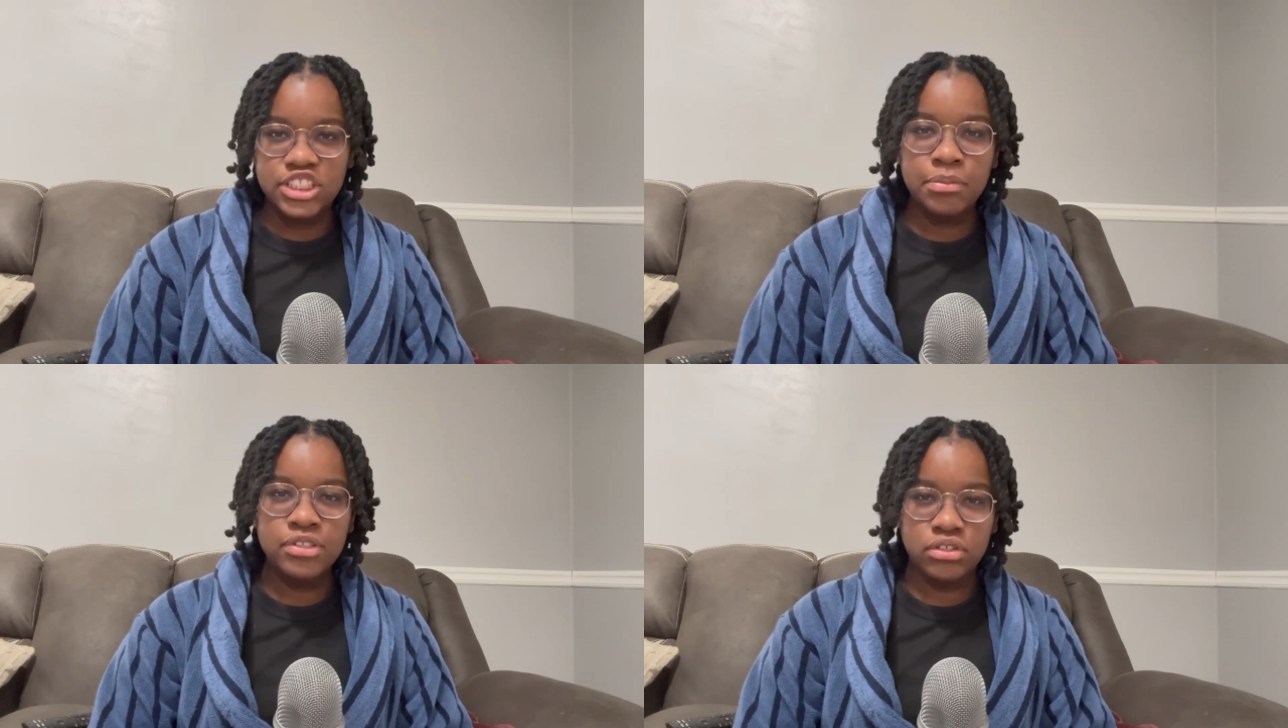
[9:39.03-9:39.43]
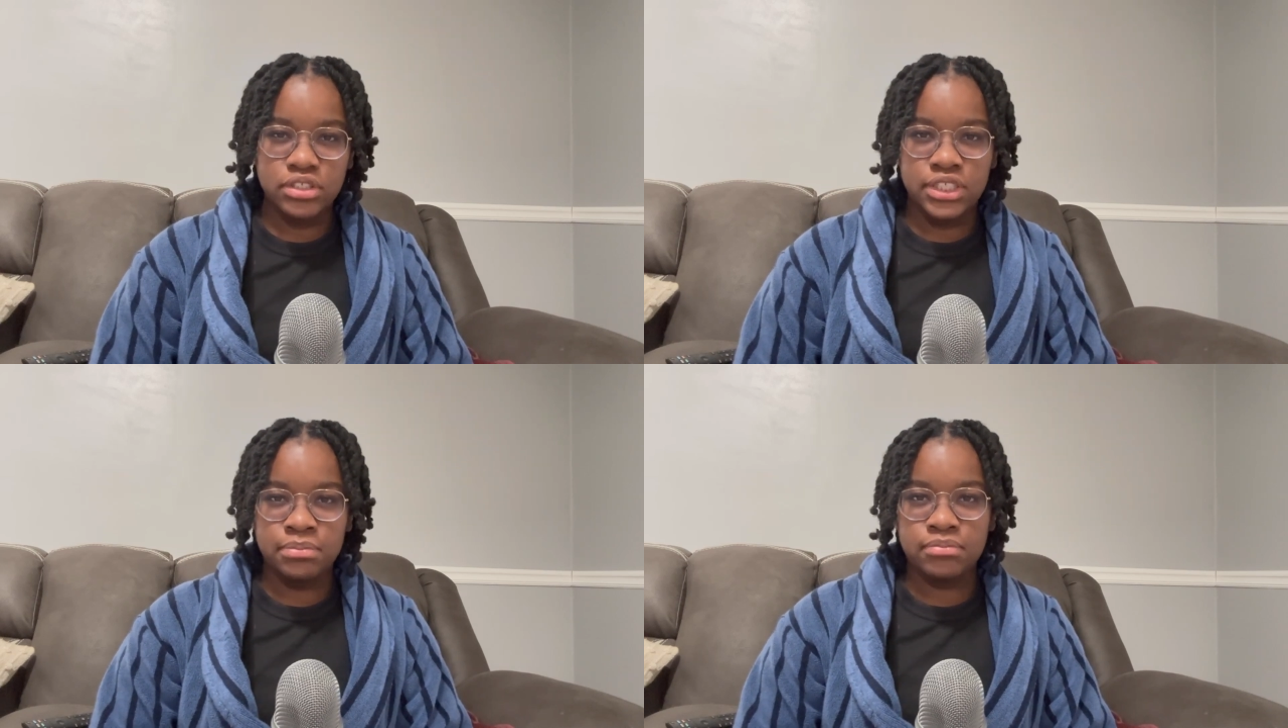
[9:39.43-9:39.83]

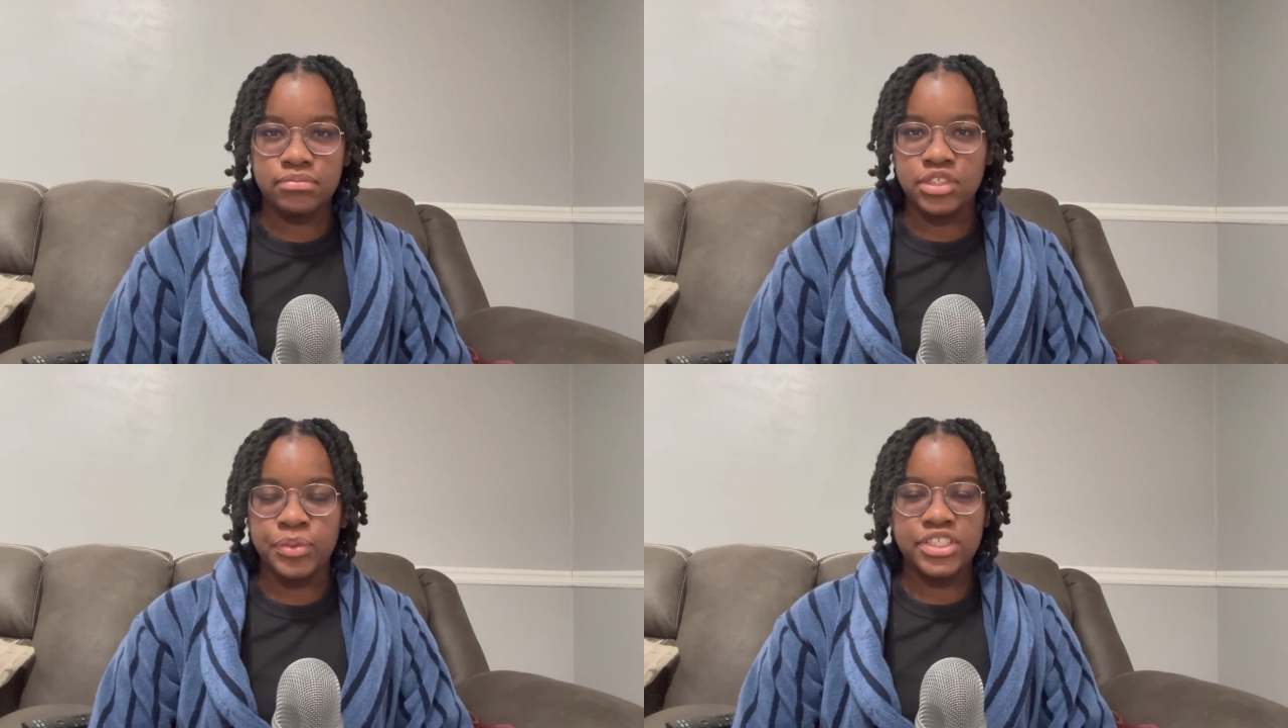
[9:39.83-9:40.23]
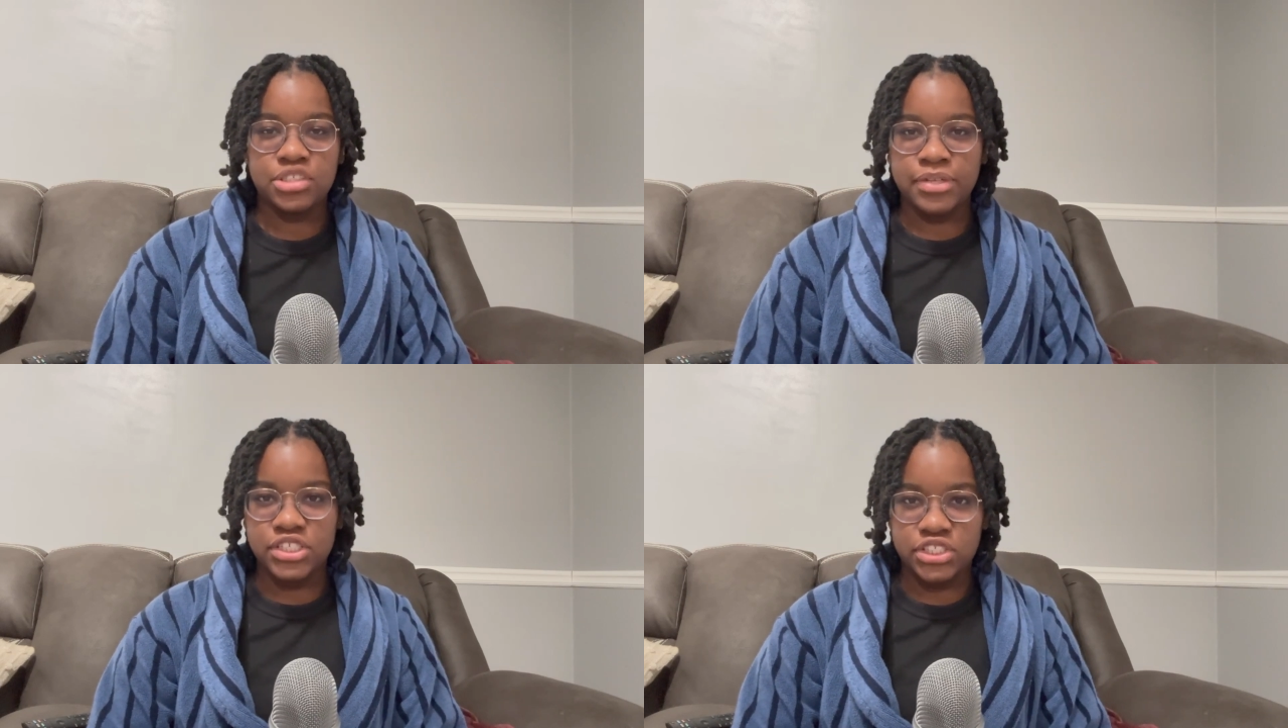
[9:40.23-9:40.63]
Similarly,
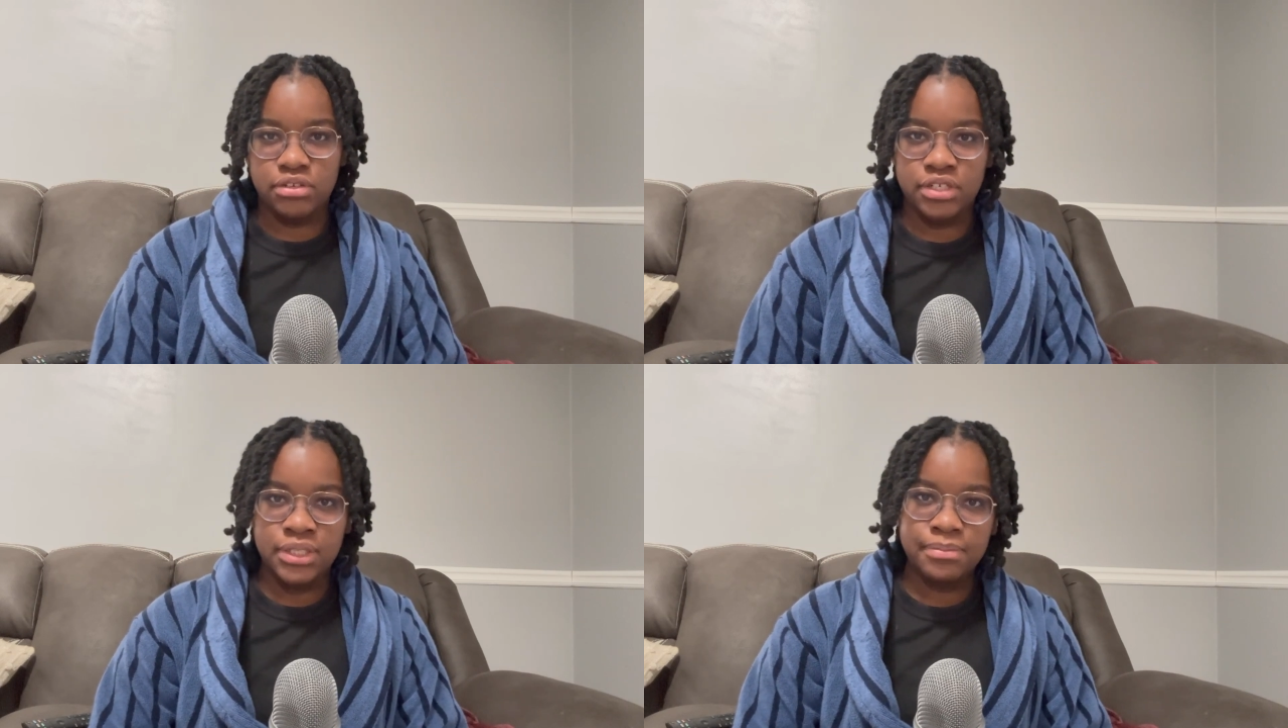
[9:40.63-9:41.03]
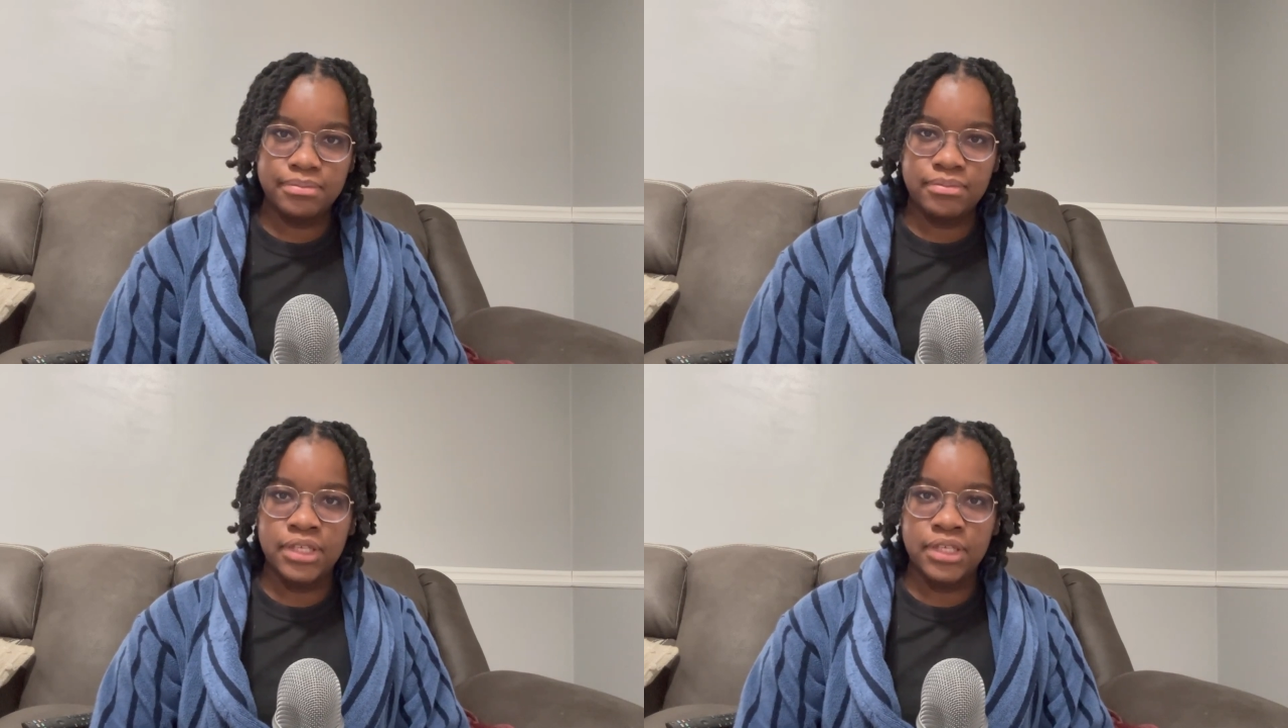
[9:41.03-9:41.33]
Luigi Mangione,